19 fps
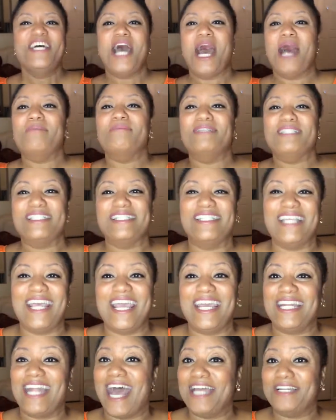I'm just
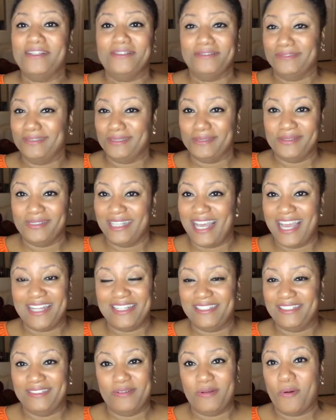saying I don't do it
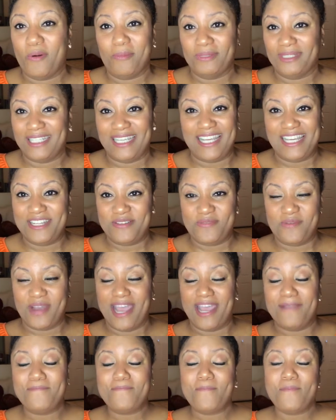that normally
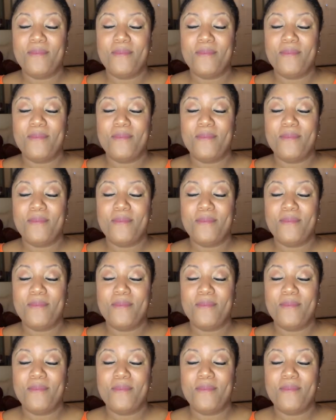anyway.